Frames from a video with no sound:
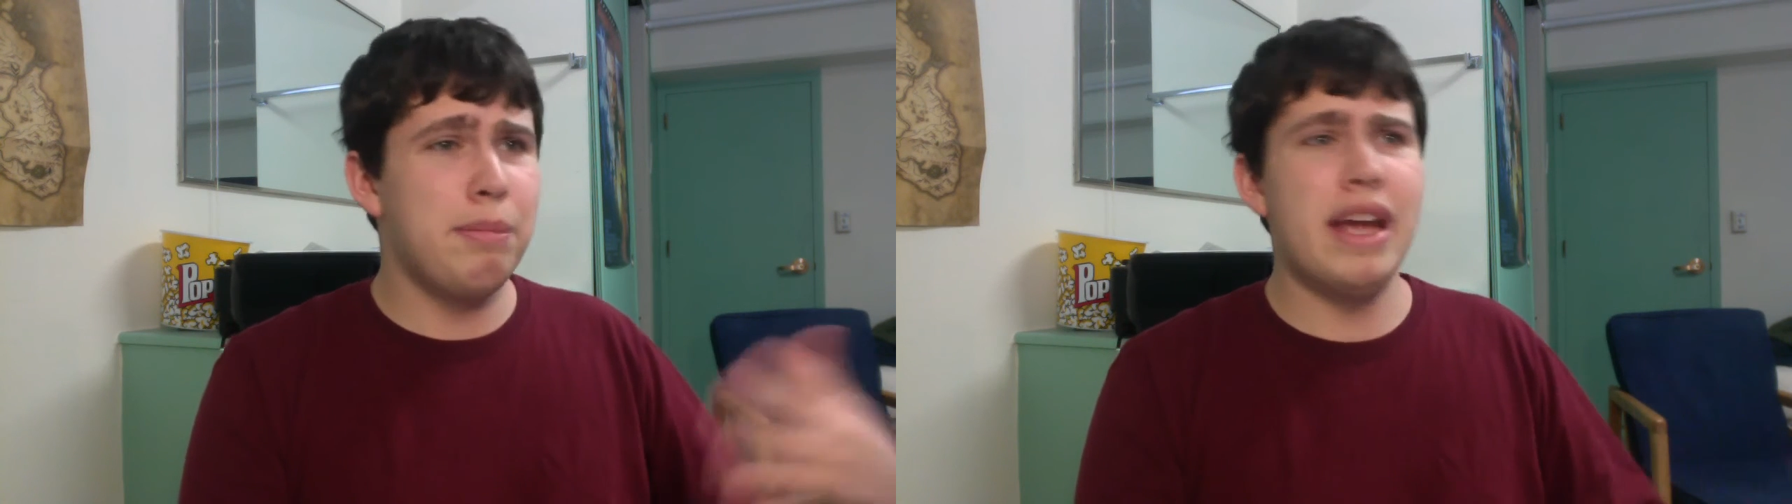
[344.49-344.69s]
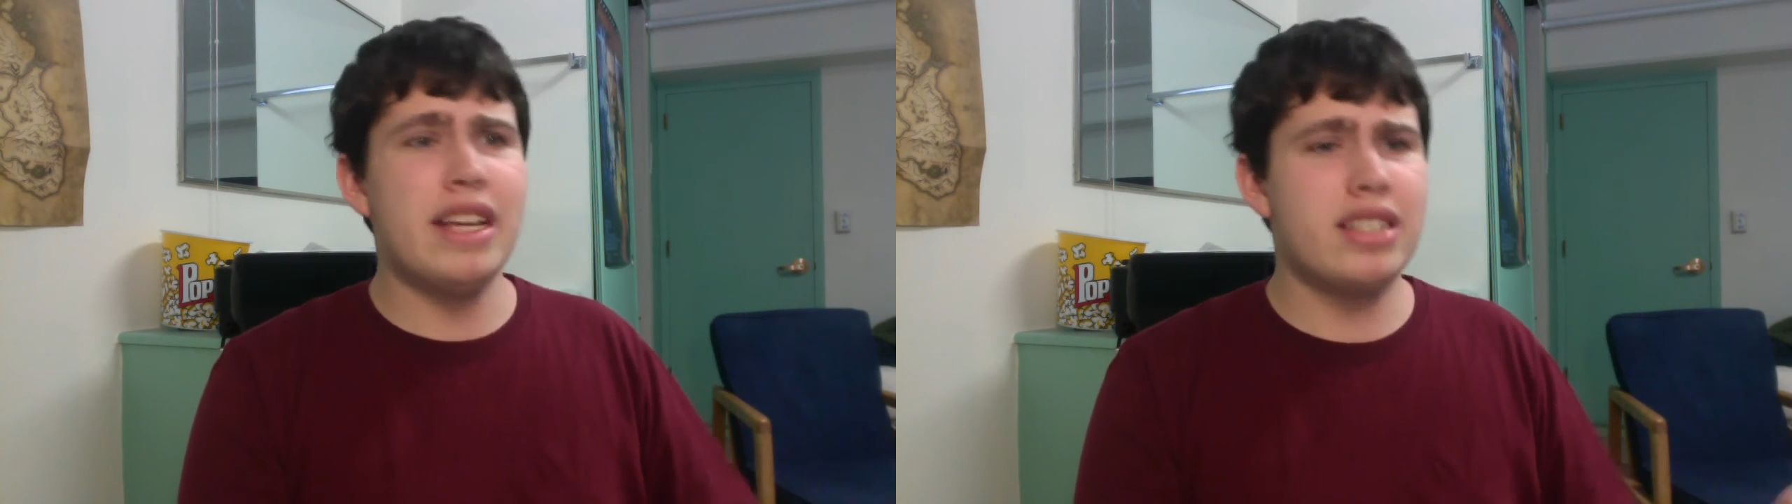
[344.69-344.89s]

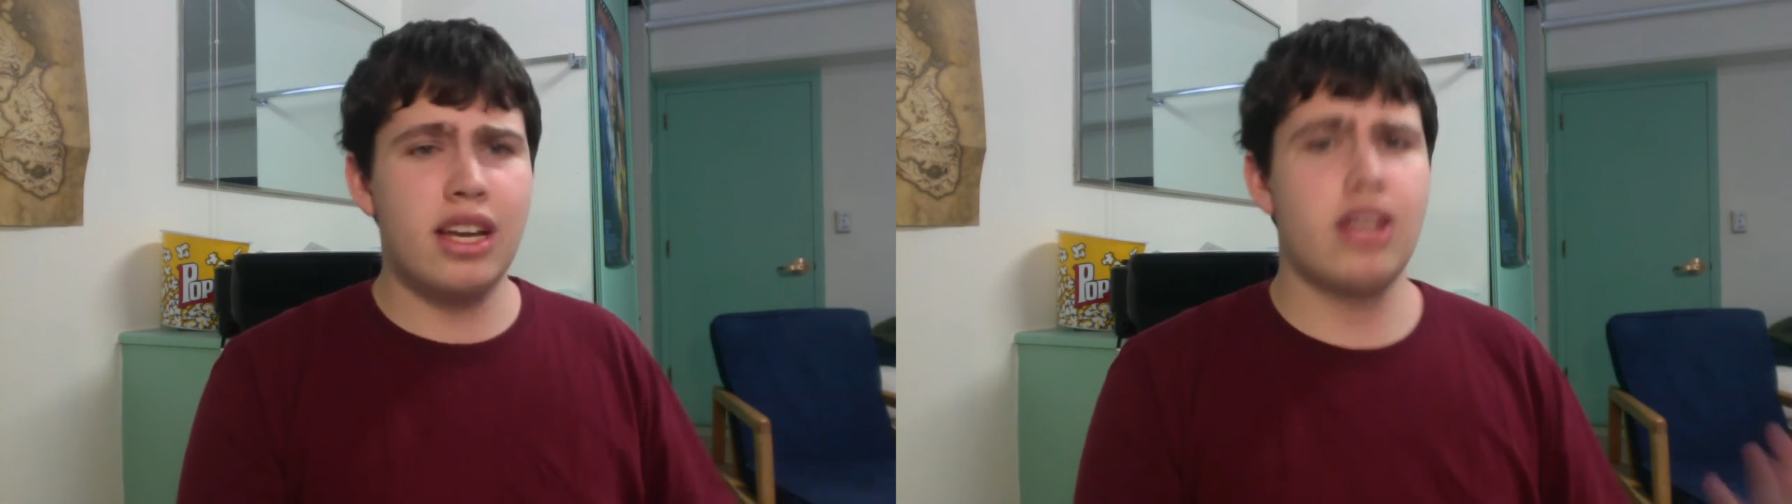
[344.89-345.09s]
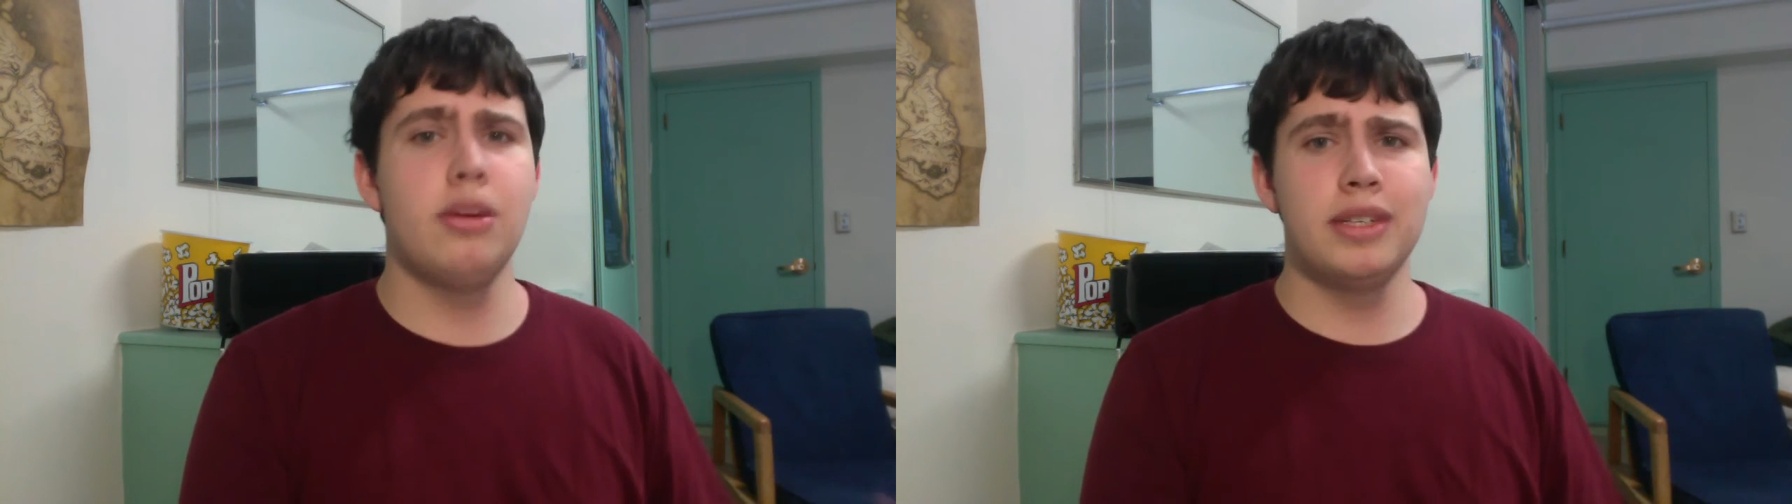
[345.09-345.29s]
basic
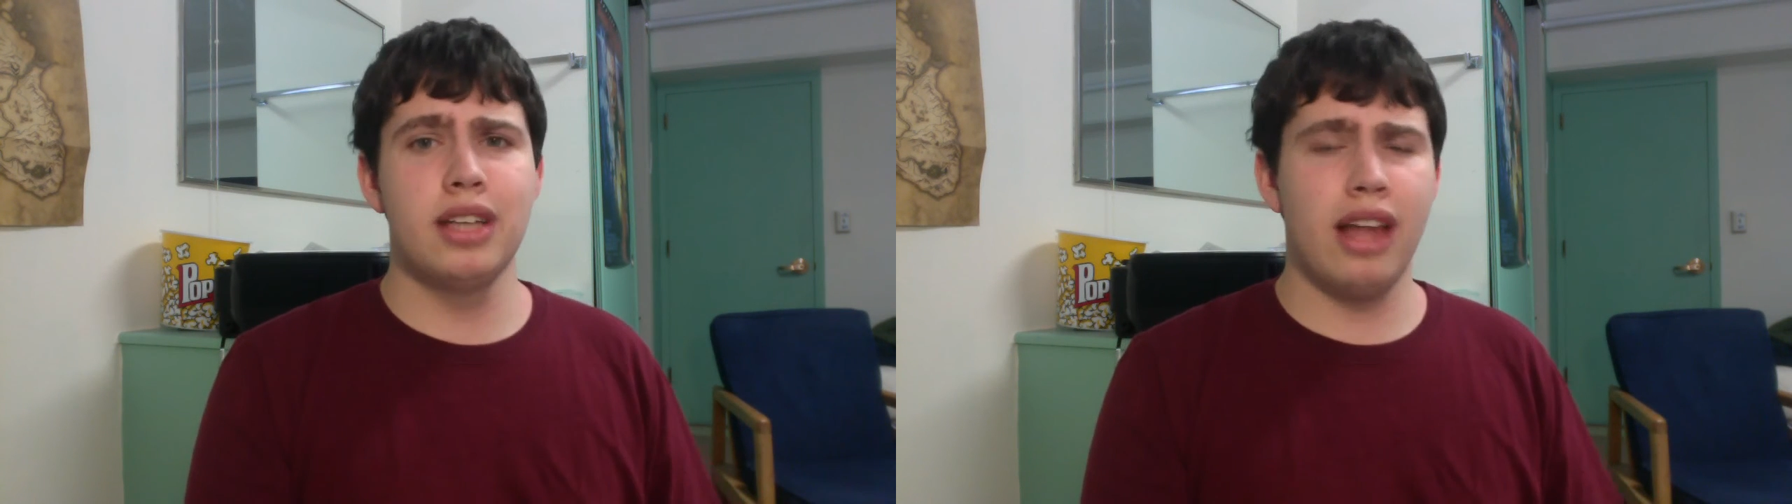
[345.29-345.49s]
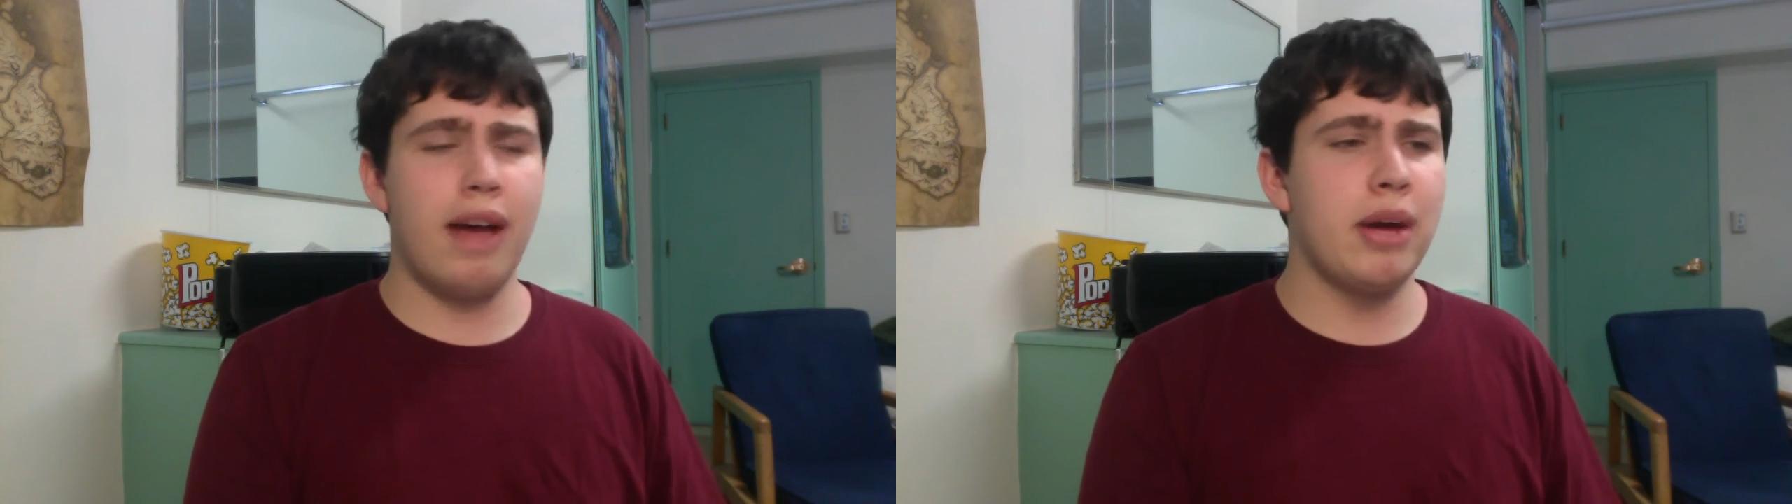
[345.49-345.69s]
human
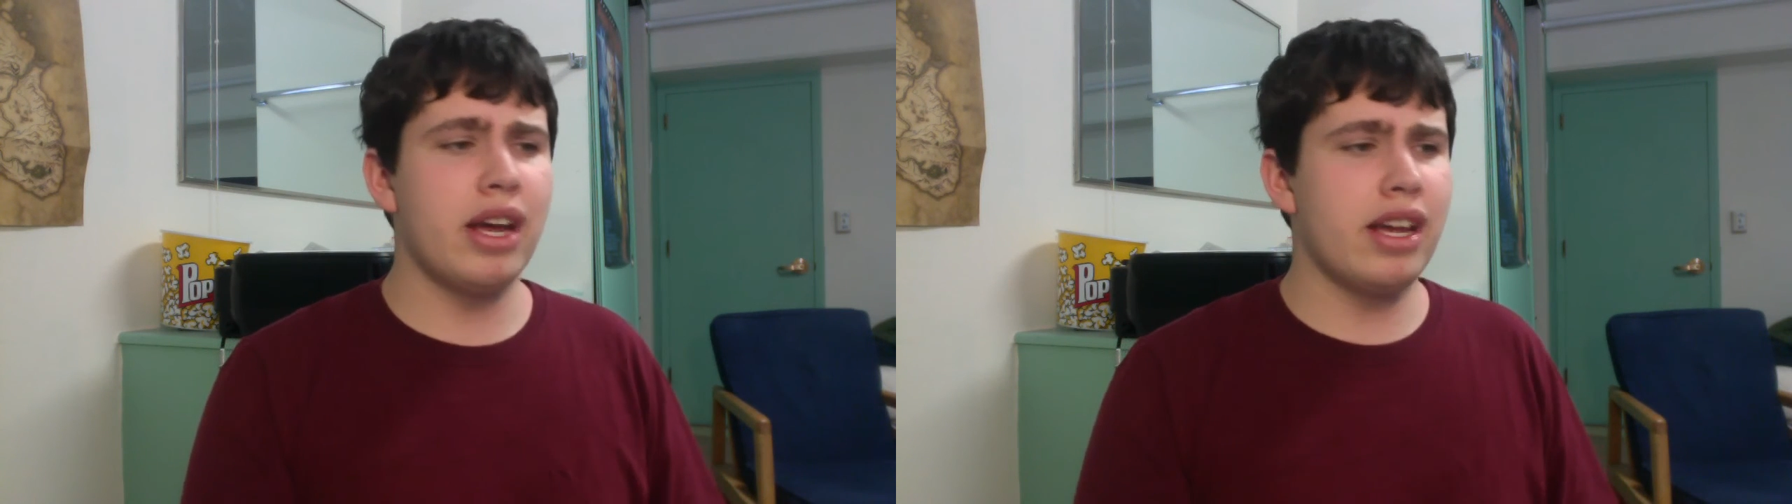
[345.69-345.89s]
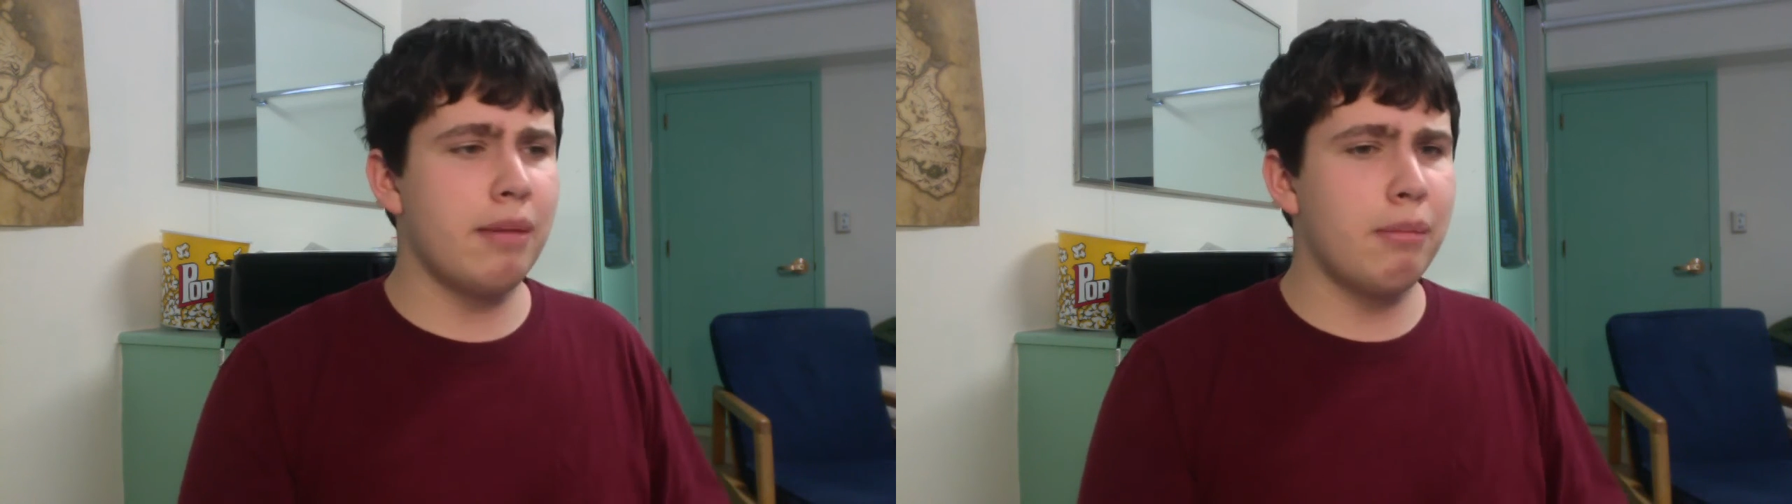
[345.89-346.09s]
dilemma
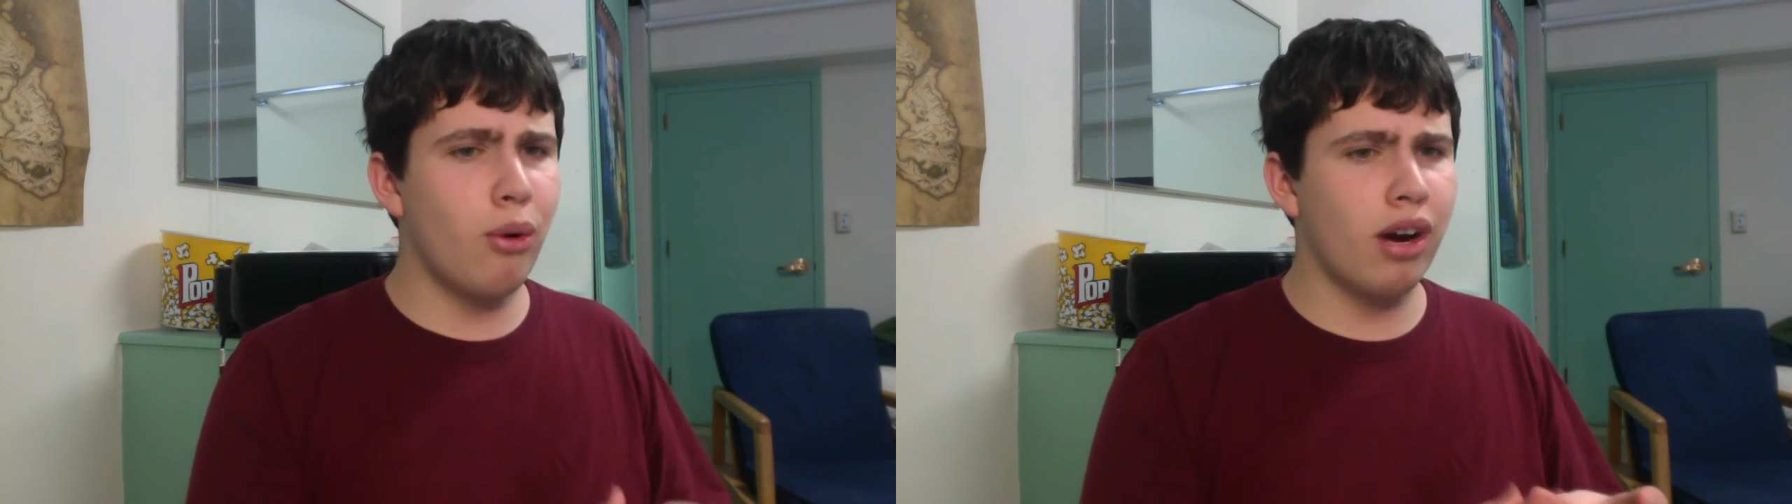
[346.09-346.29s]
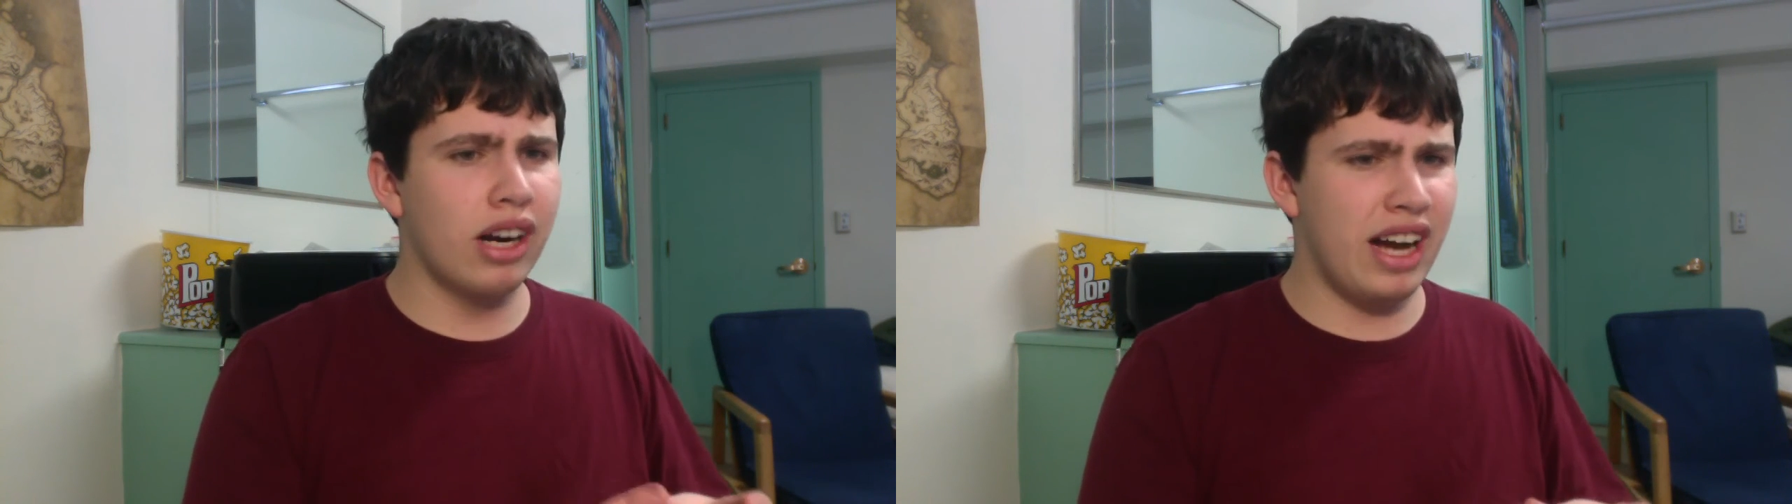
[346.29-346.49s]
in a
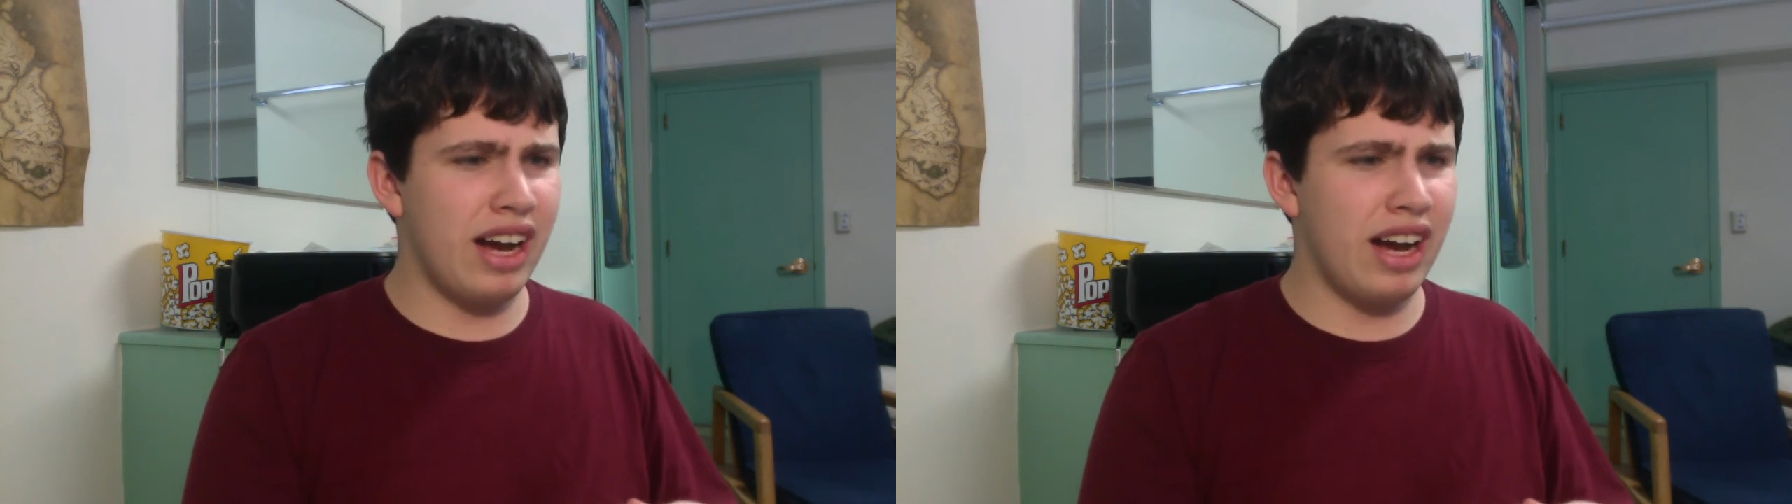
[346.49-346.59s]
more